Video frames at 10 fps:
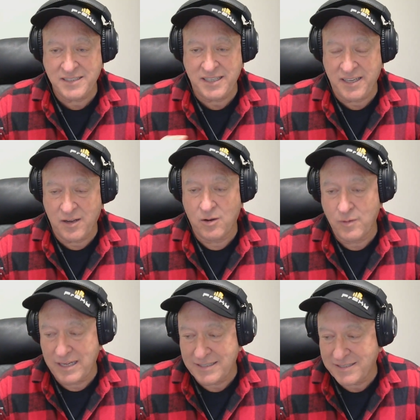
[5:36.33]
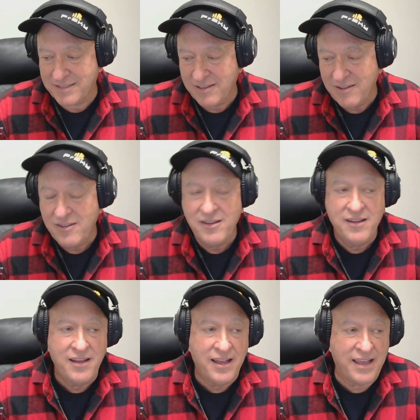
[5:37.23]
C O S.
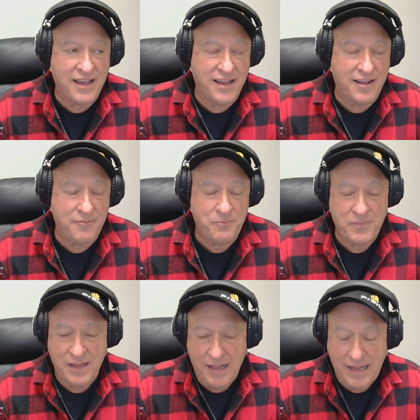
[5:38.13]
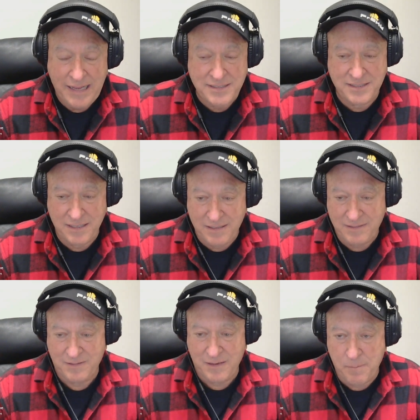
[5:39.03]
And it's a
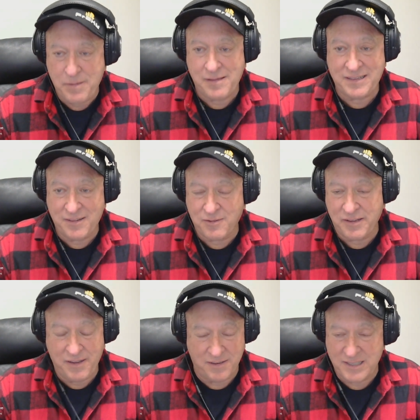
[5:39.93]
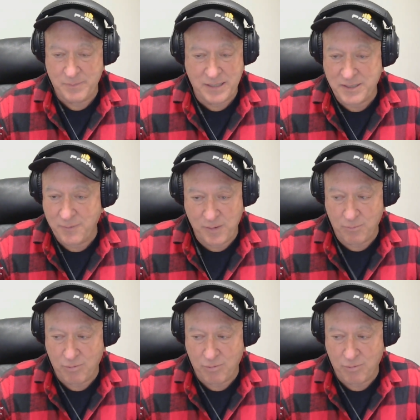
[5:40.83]
compelling little unit, especially for the